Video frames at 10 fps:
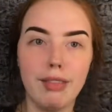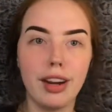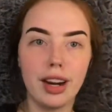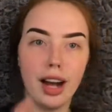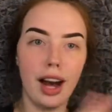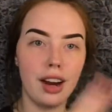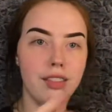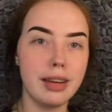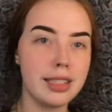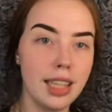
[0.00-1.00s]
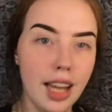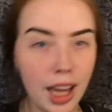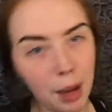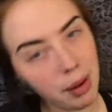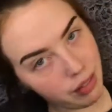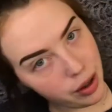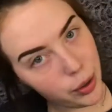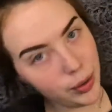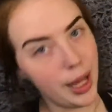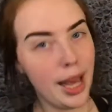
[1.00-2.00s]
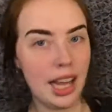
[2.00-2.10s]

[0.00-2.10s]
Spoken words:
I figured out how to fix the lighting on my phone.